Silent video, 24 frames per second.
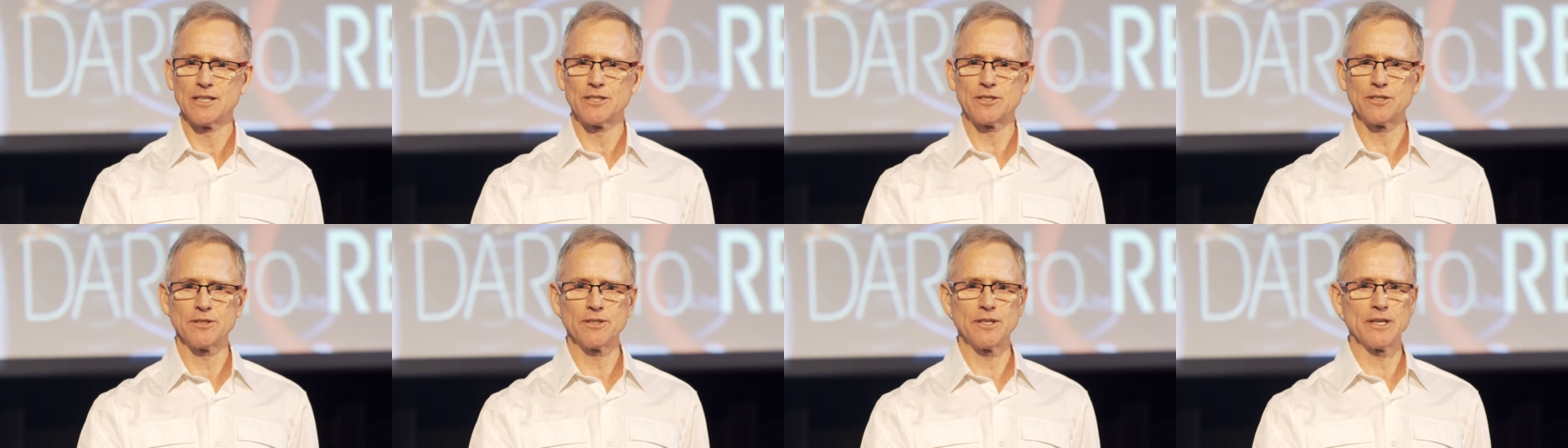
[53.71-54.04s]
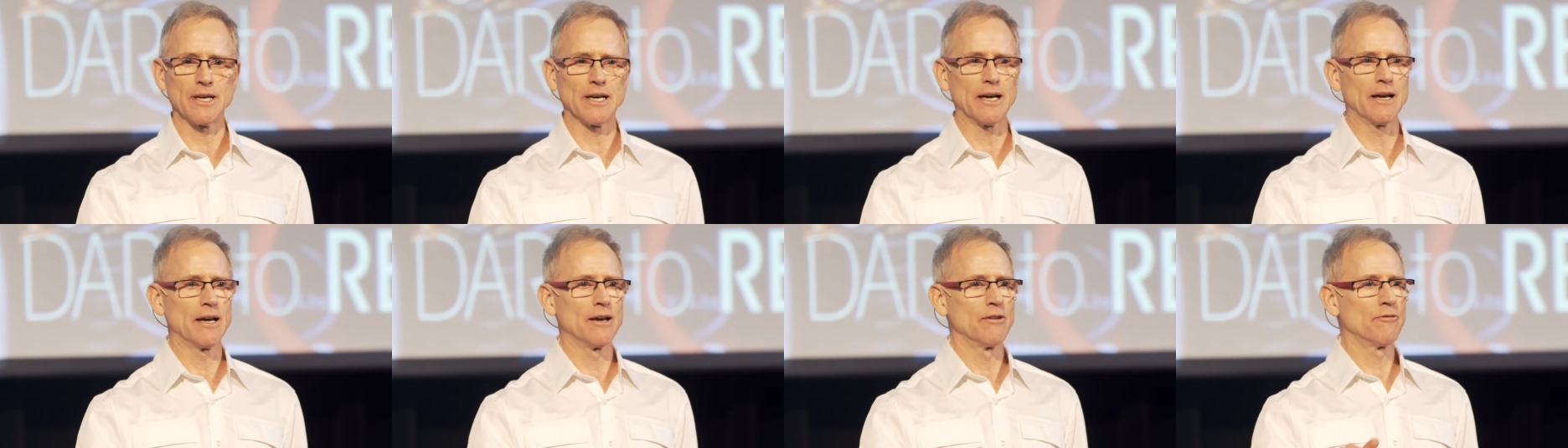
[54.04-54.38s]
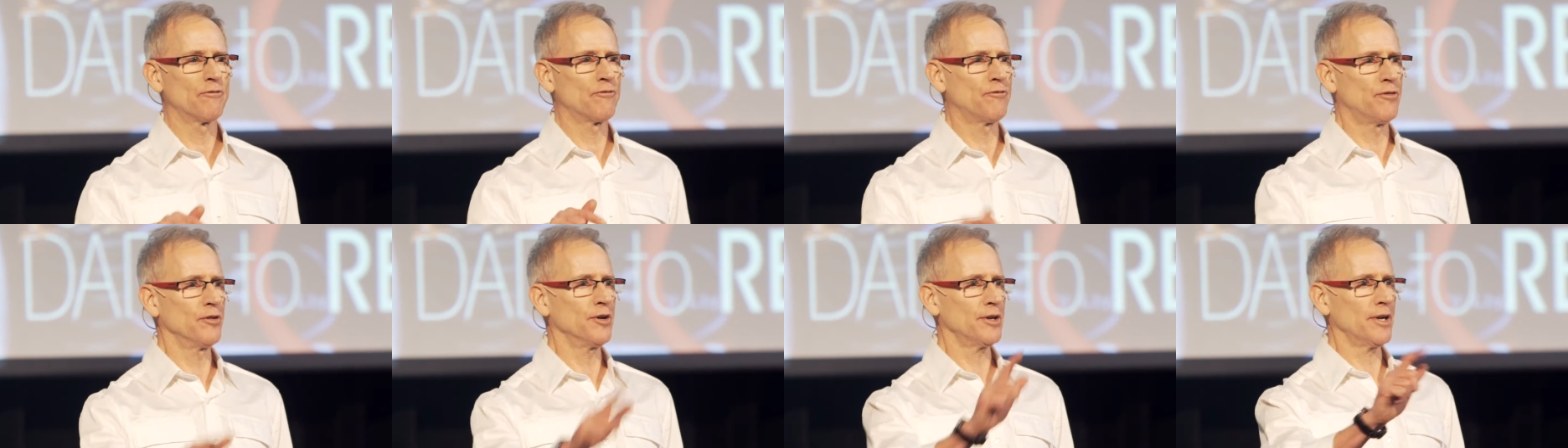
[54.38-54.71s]
to the
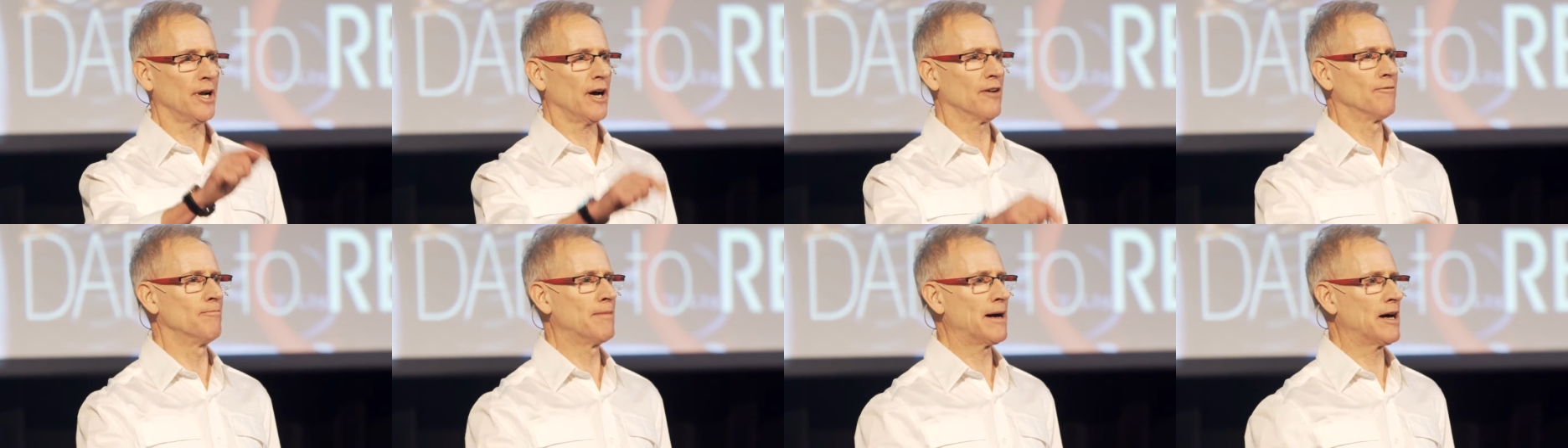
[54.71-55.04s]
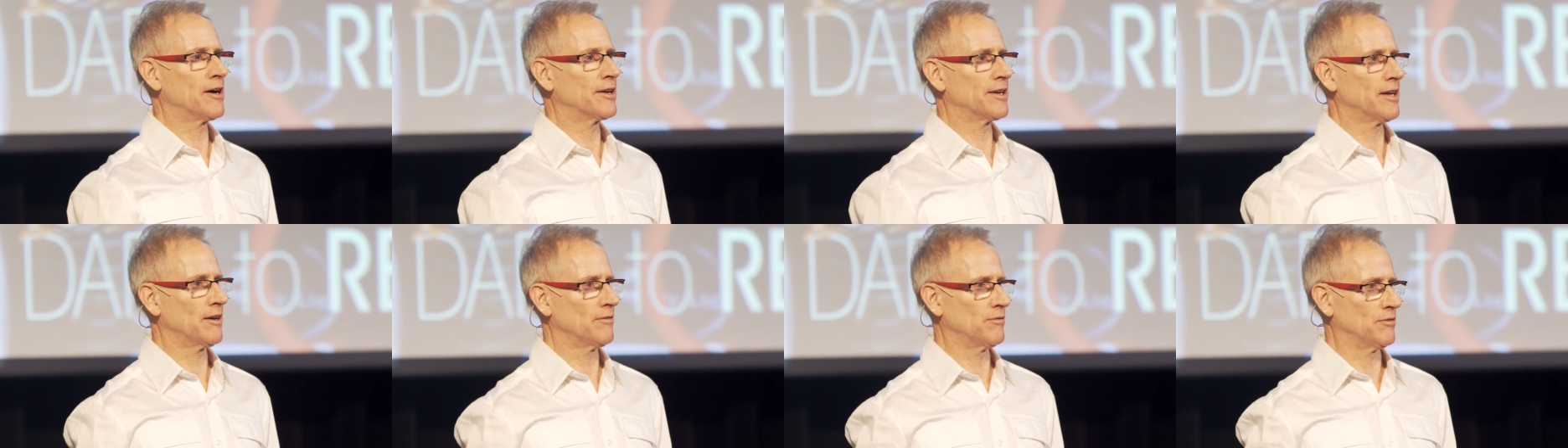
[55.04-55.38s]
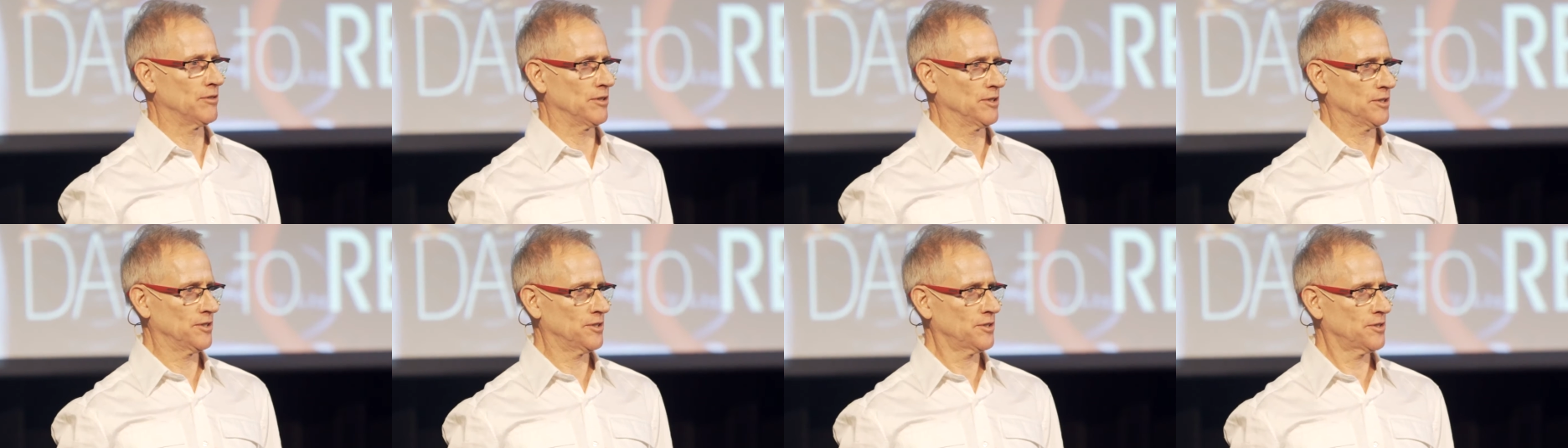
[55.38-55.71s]
foot of Mount
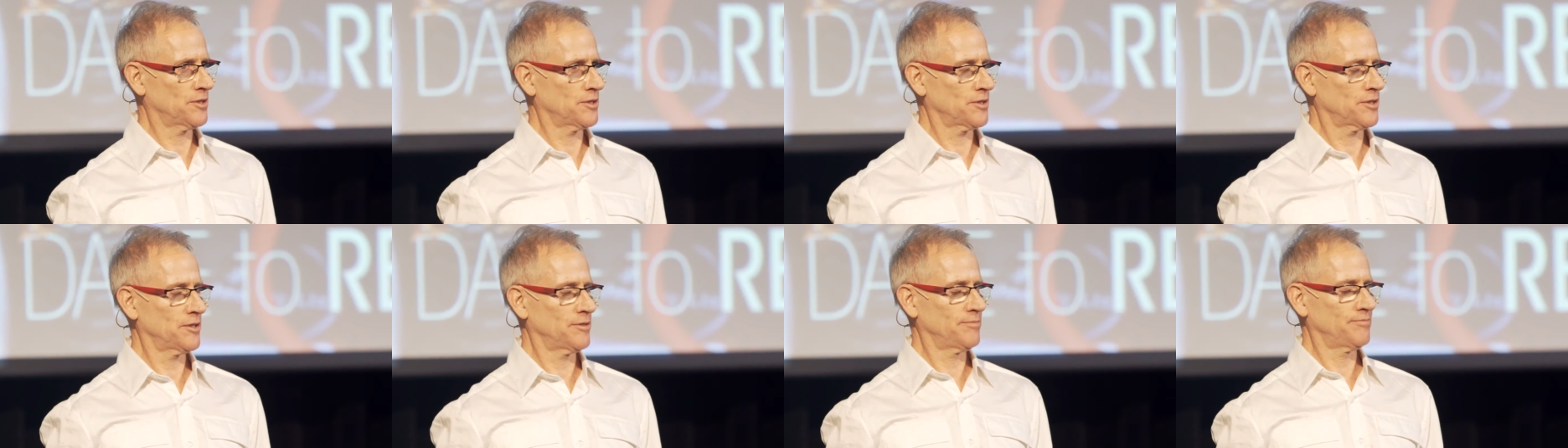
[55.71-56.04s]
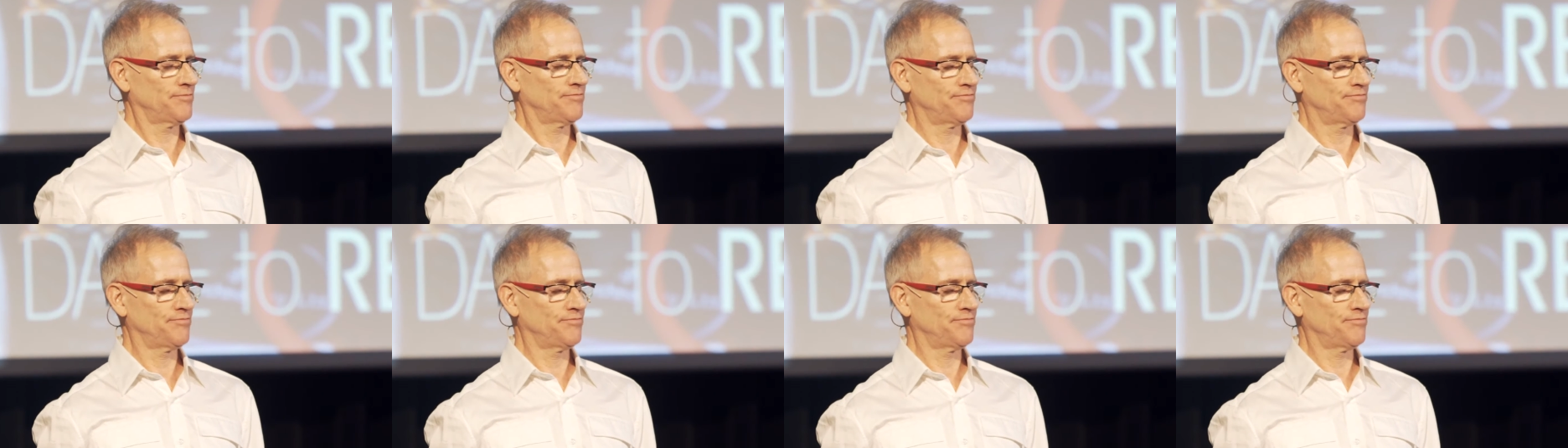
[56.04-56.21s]
Everest.